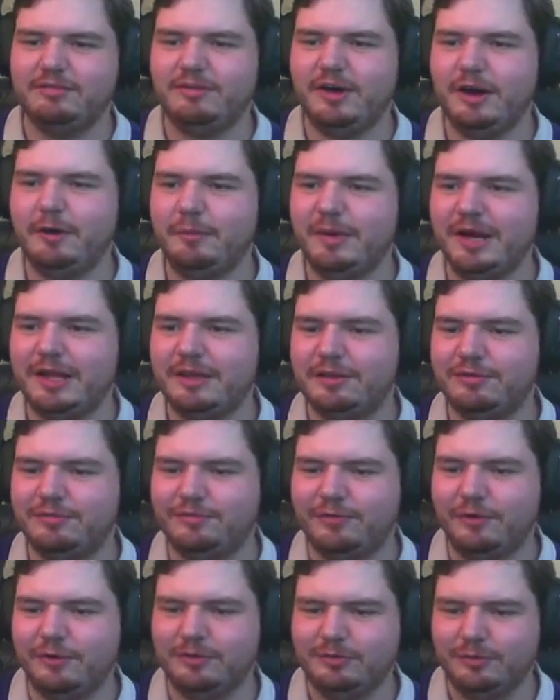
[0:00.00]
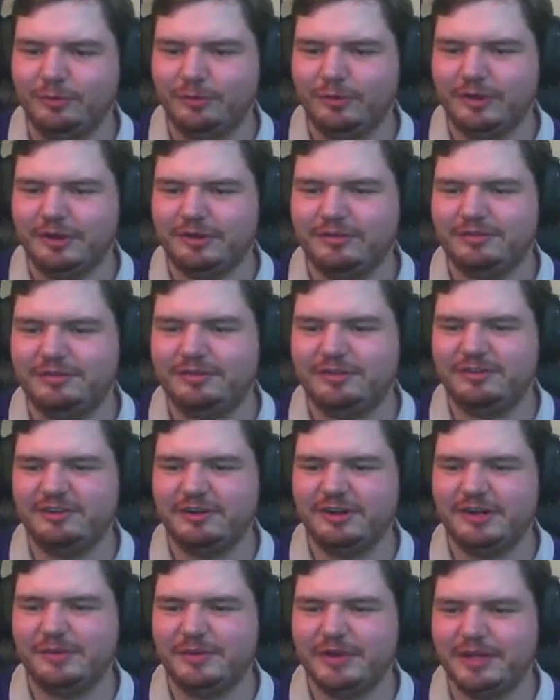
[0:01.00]
Alban Lafont,
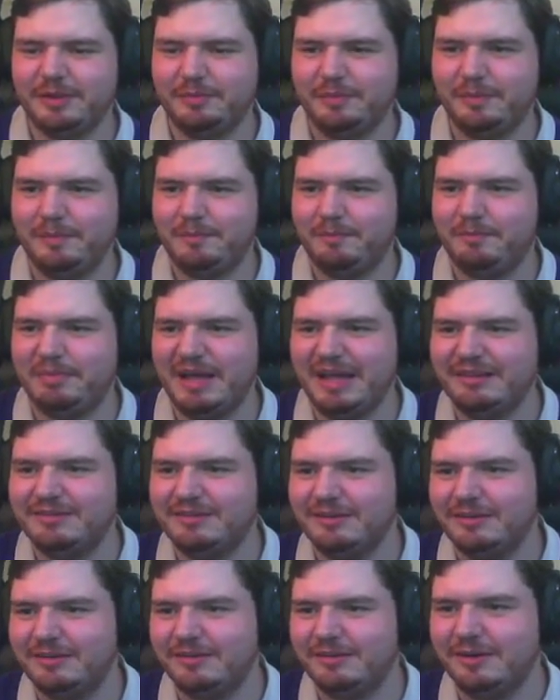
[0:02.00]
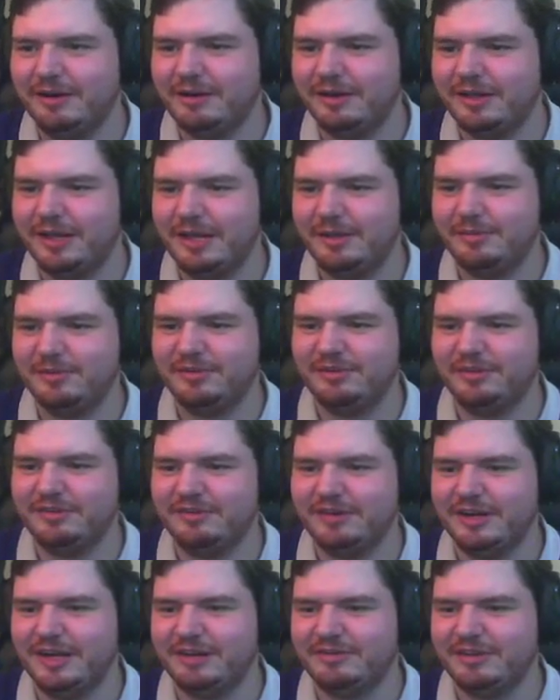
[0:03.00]
certainly one of the better young keepers in
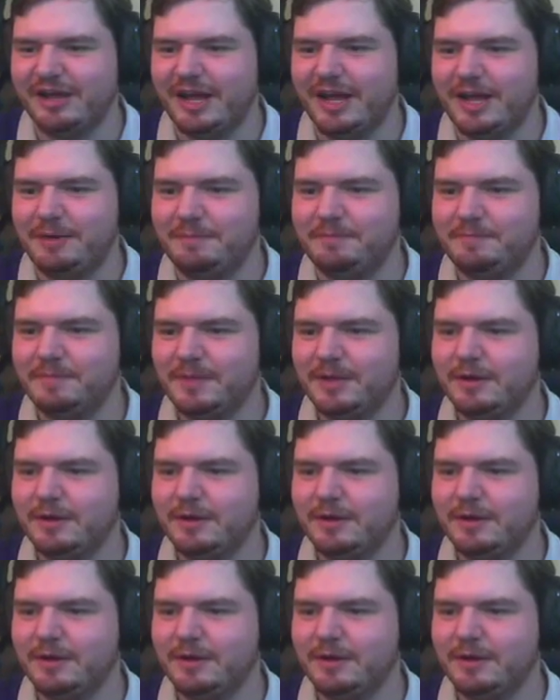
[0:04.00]
today's game.